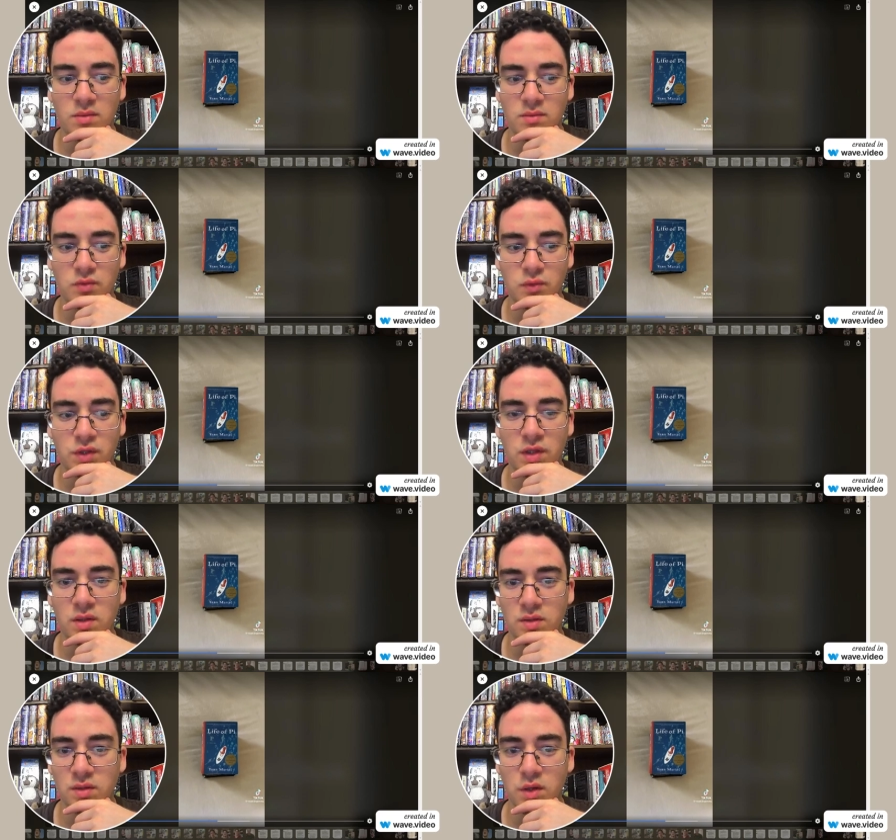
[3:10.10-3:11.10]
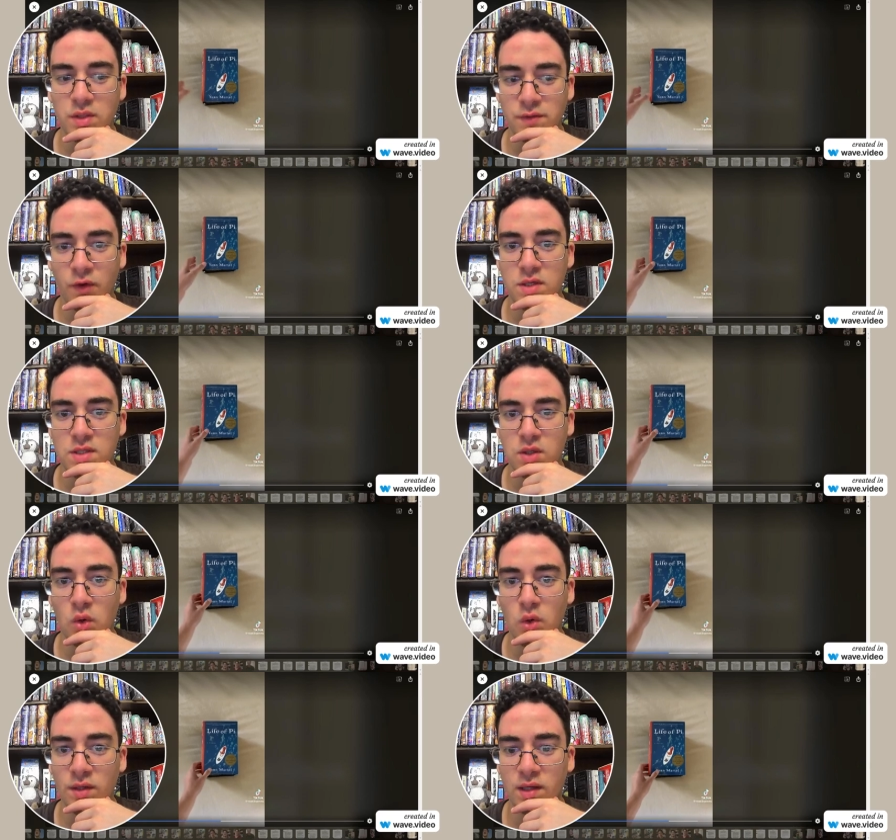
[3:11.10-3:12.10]
wouldn't go as far as to
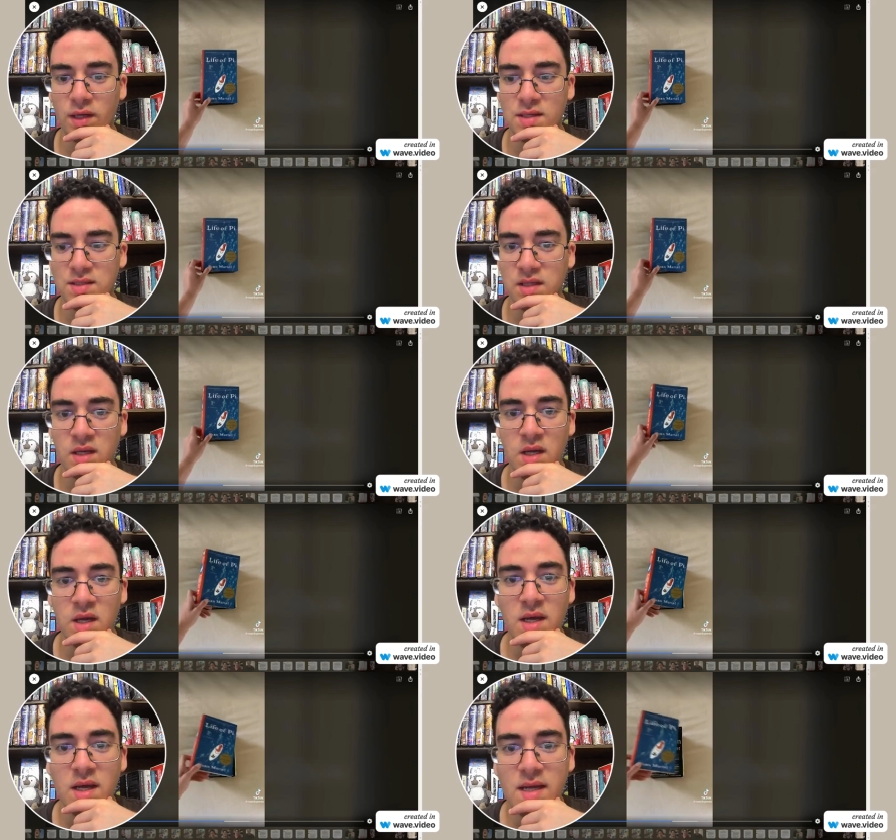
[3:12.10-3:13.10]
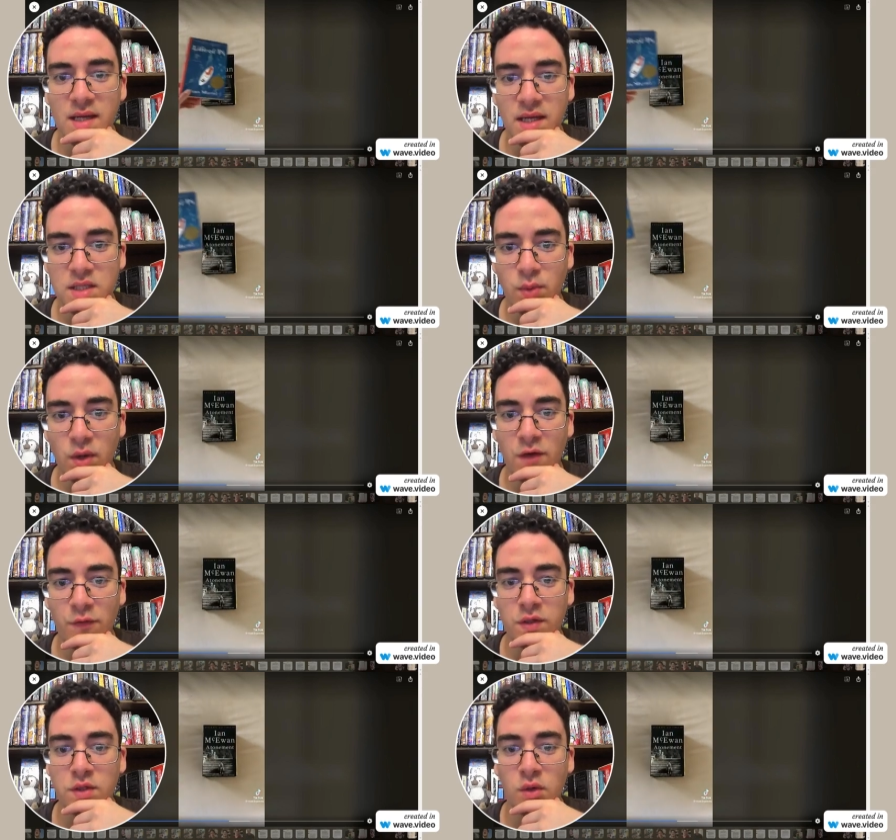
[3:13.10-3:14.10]
call it a classic. Next, we
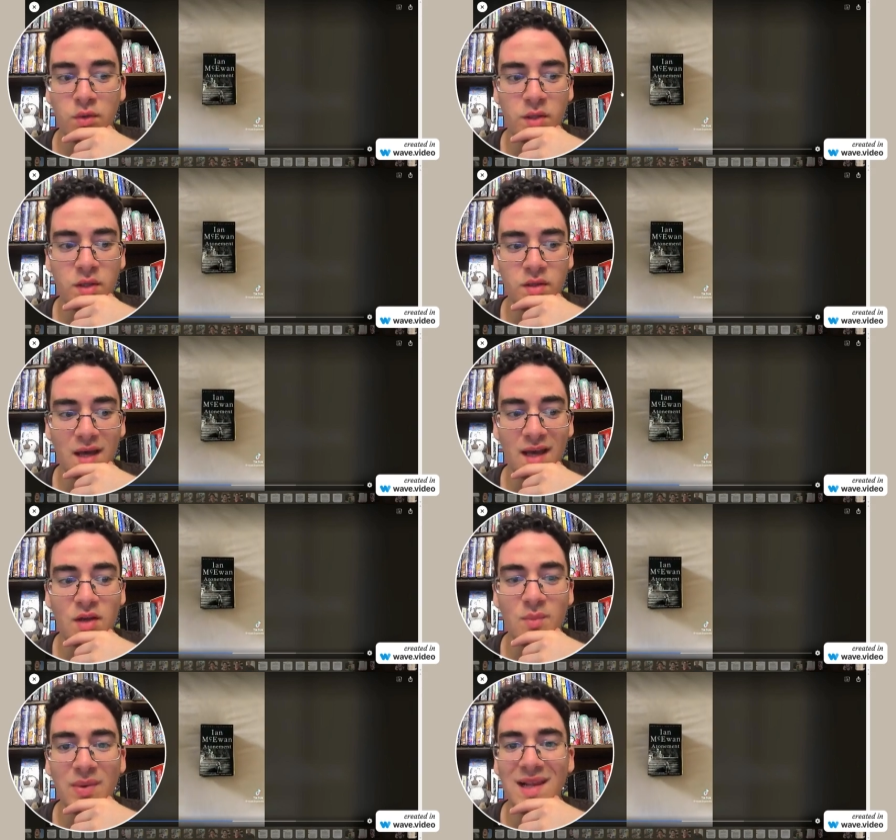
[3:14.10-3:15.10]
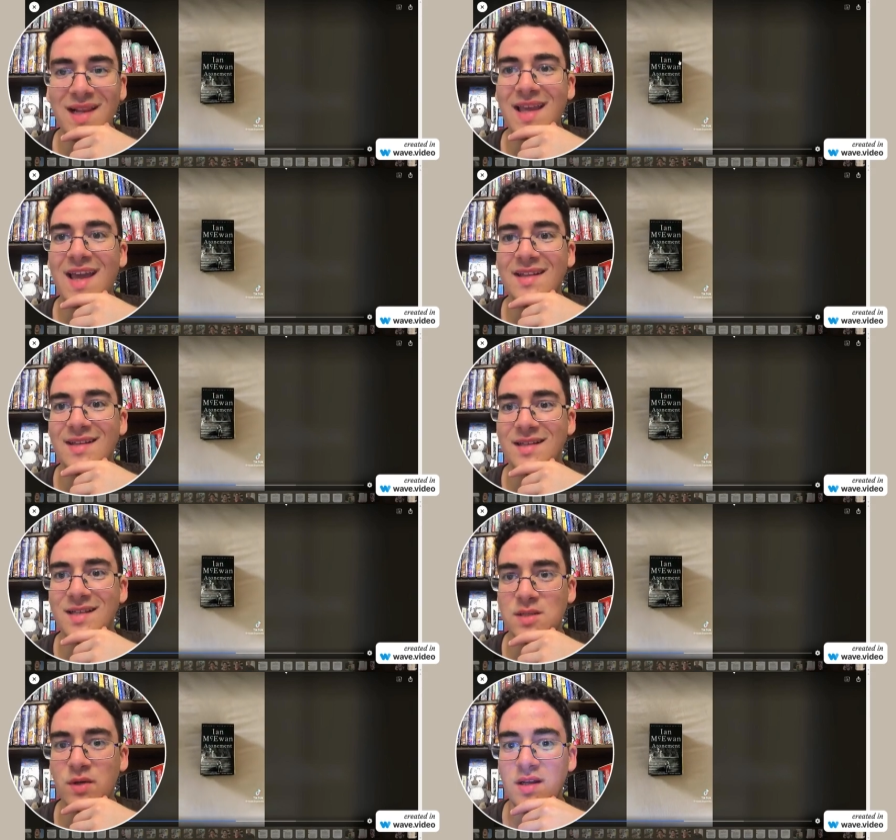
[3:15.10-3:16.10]
have Atonement. I completely hated
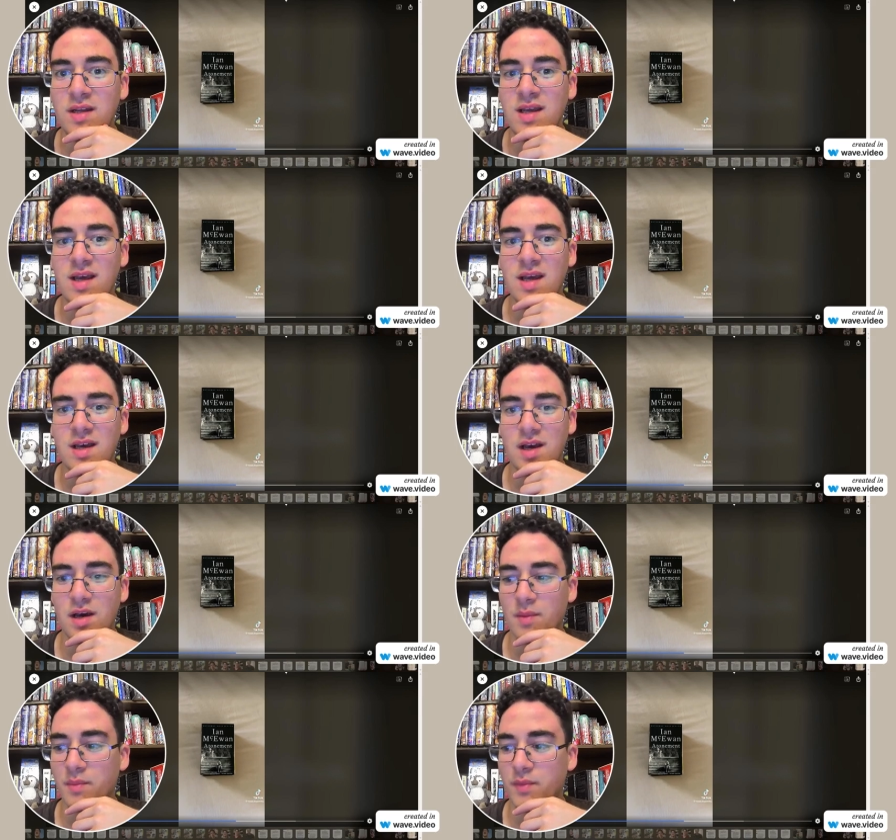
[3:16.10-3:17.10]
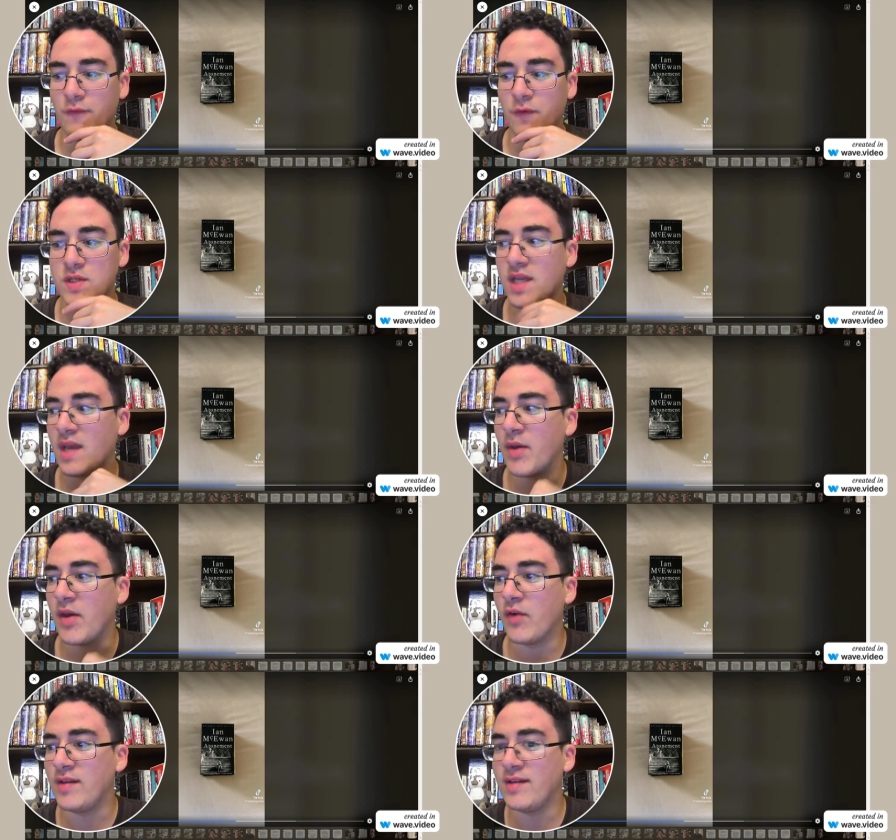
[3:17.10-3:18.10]
this one um, the first time
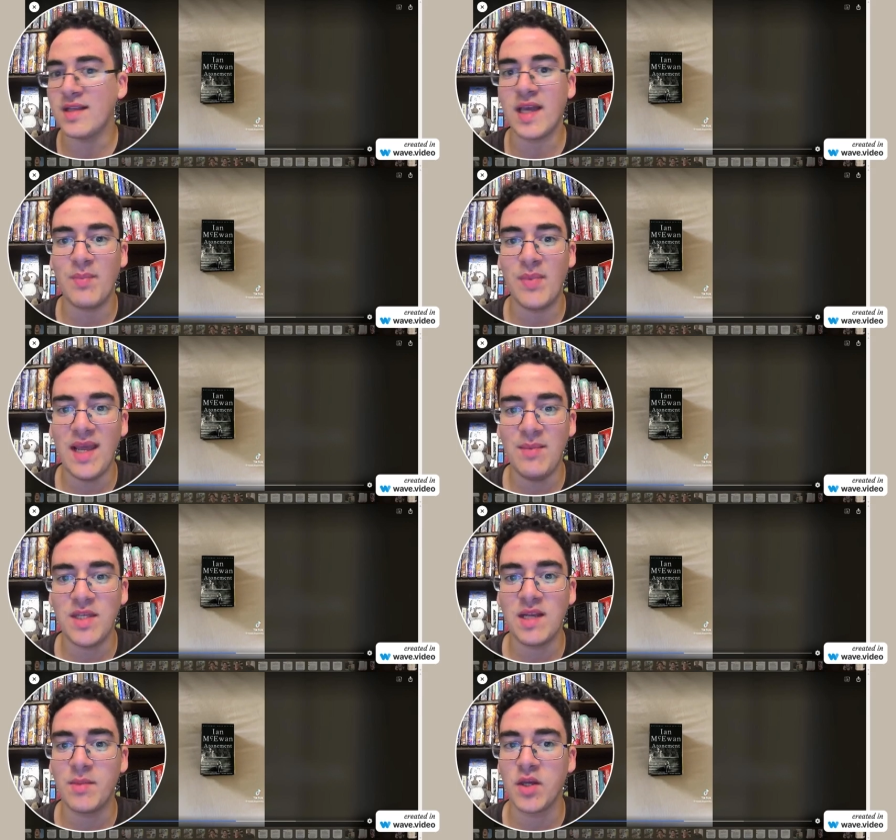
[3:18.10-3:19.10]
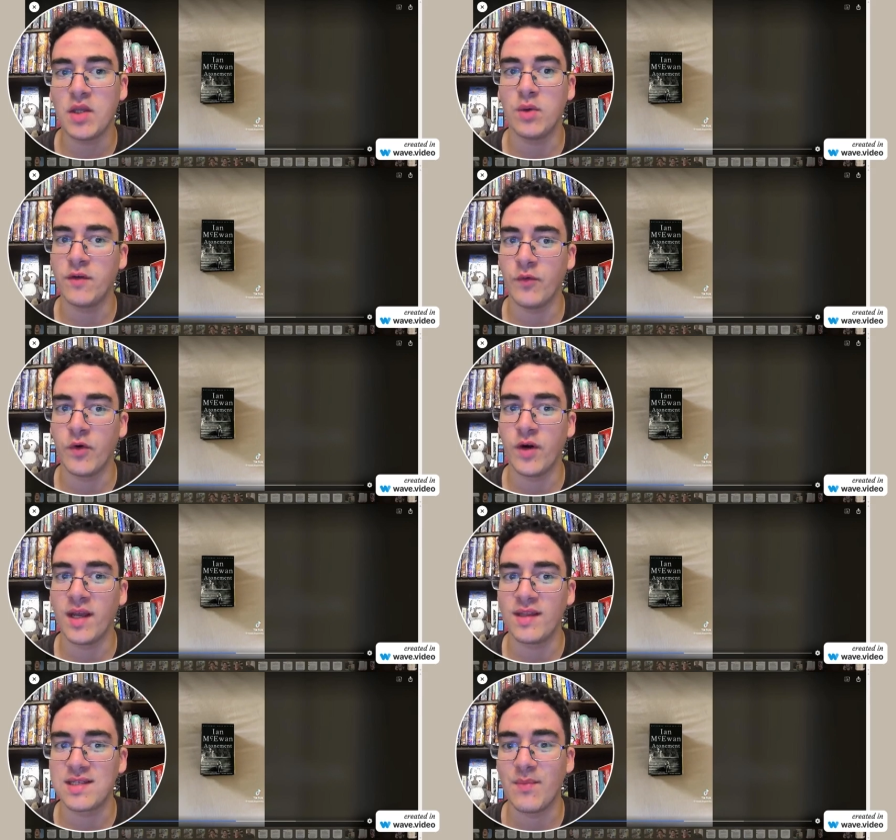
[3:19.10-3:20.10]
I read it, and I blamed Ian McEwan for
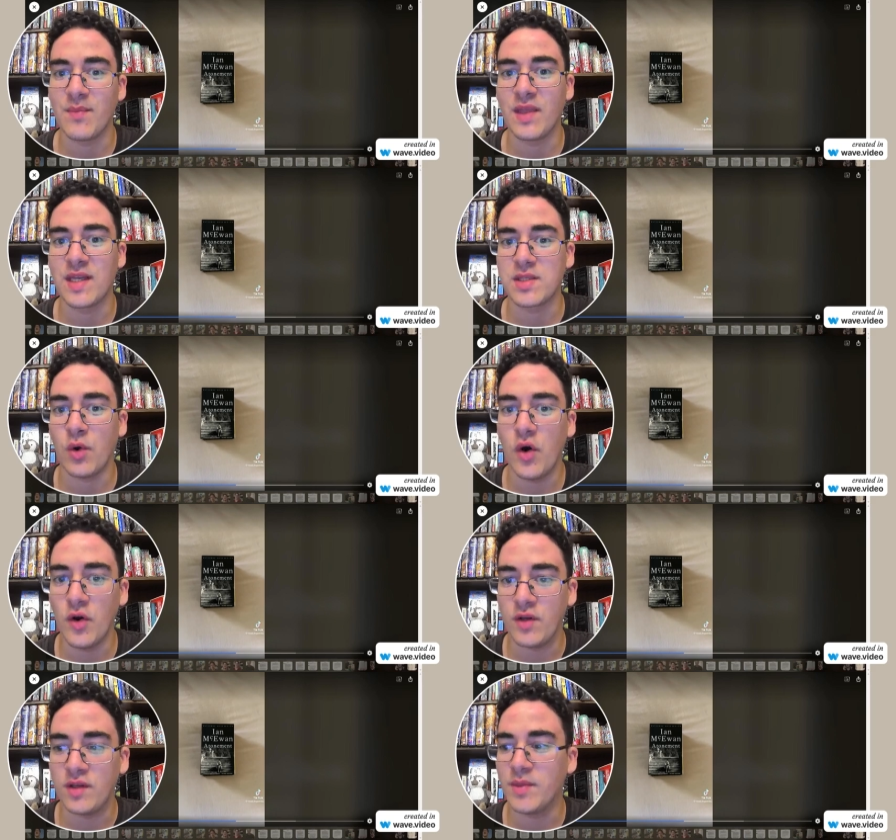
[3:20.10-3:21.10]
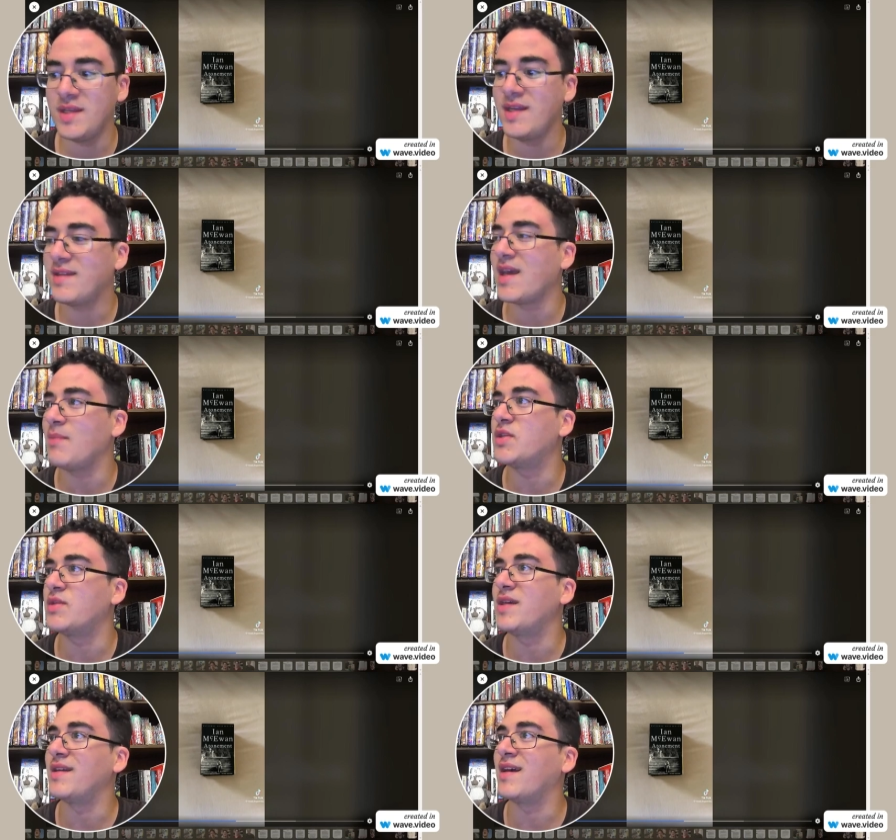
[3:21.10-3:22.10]
writing something so horrid, but then it came
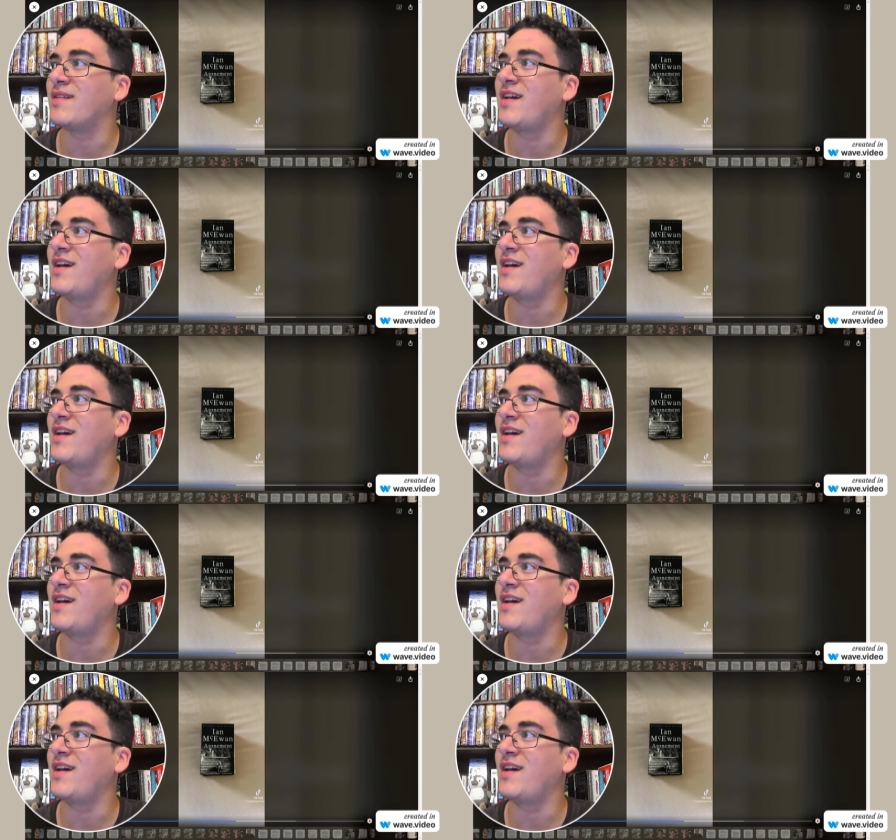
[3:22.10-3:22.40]
to me that